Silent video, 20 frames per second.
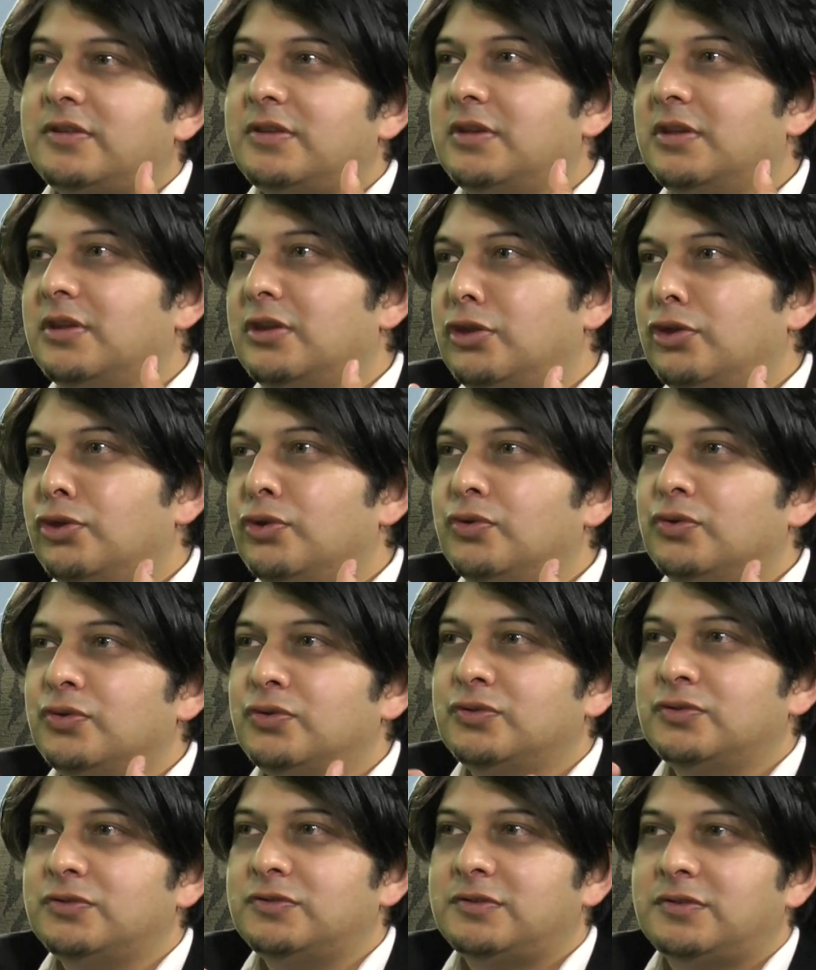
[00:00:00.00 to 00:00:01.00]

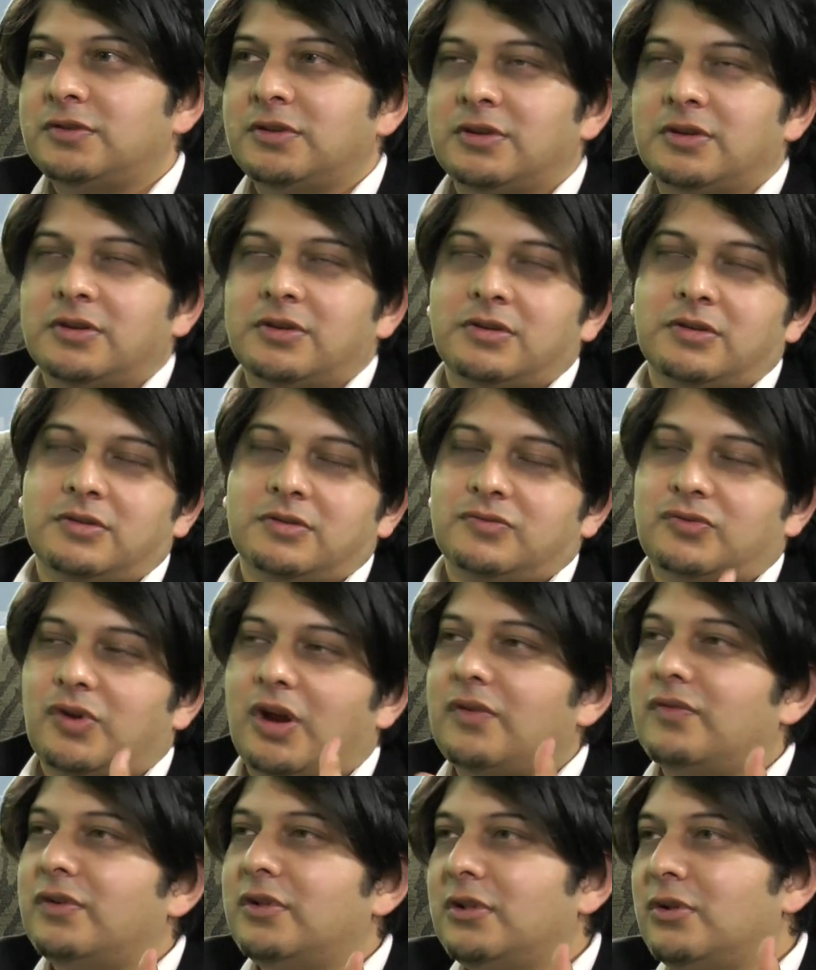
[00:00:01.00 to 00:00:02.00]
news,
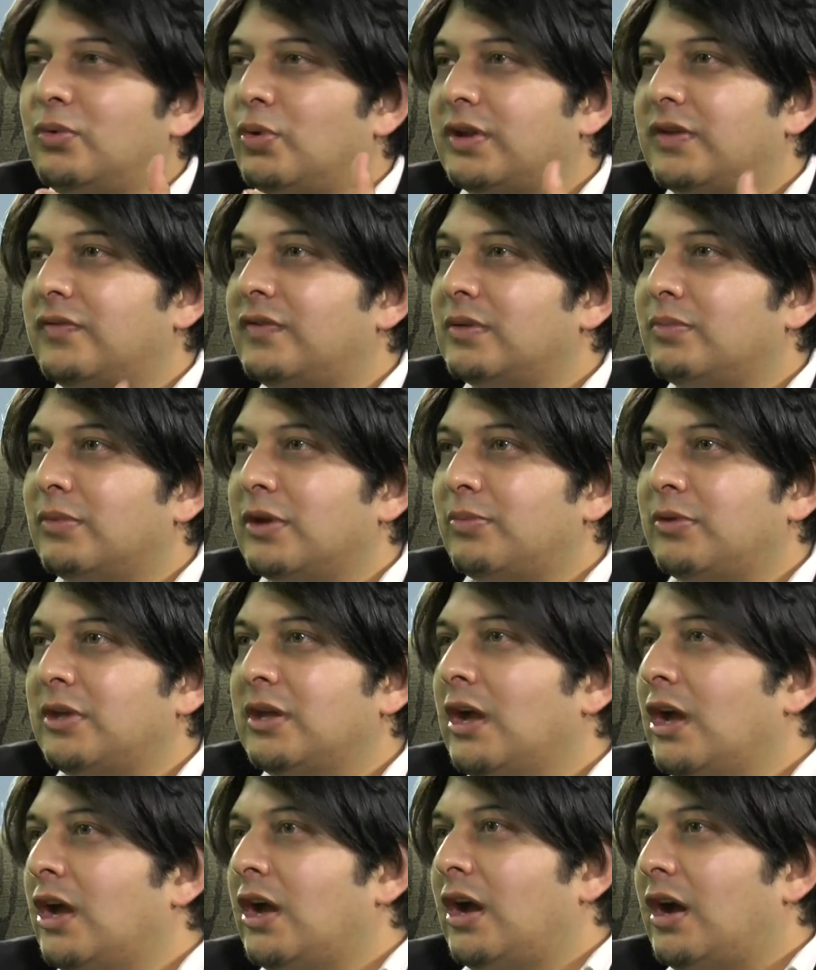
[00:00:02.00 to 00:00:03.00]
travel, whatever it may be,
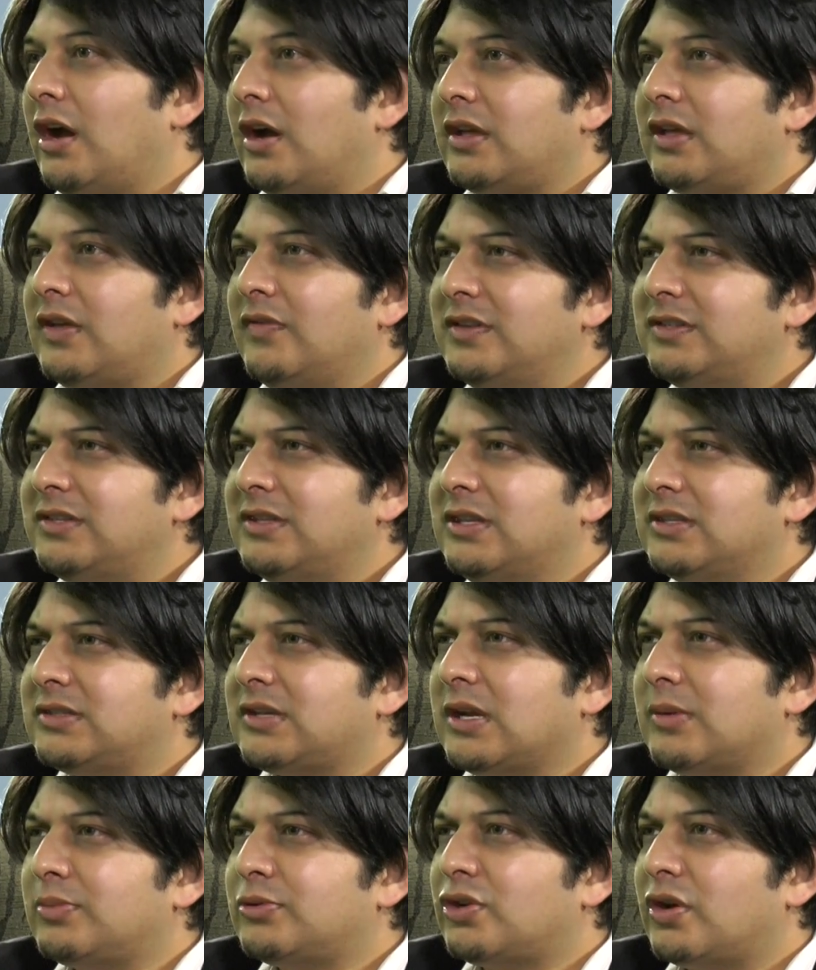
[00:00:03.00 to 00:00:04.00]
give us a
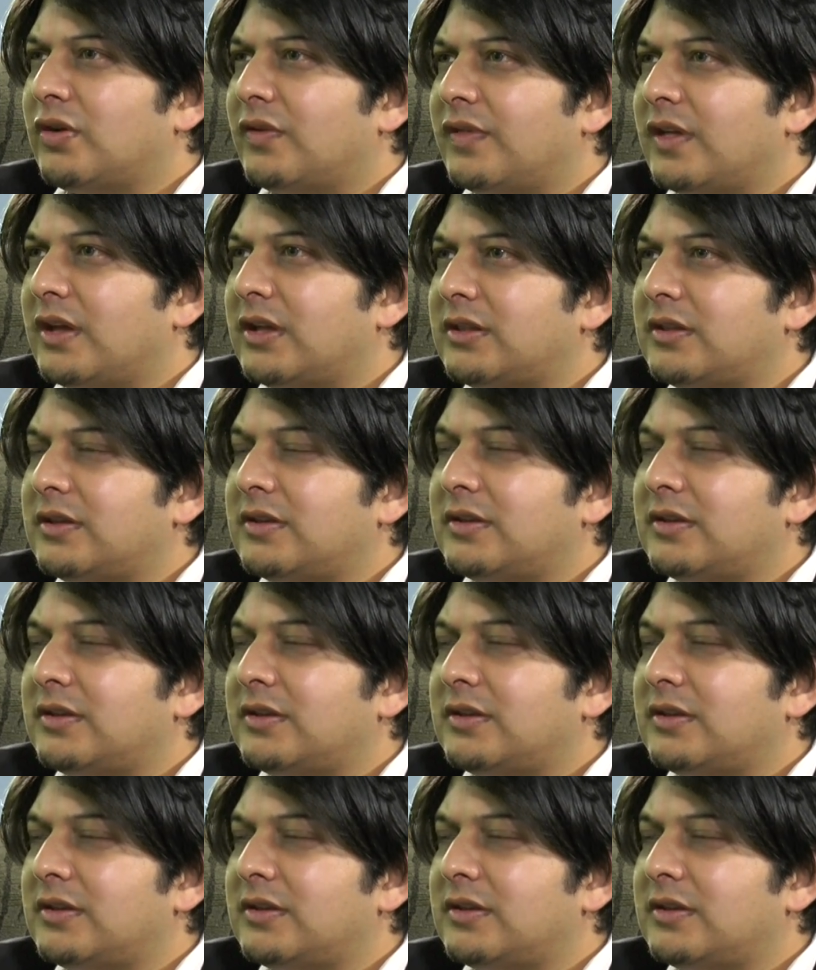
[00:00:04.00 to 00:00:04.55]
description of that.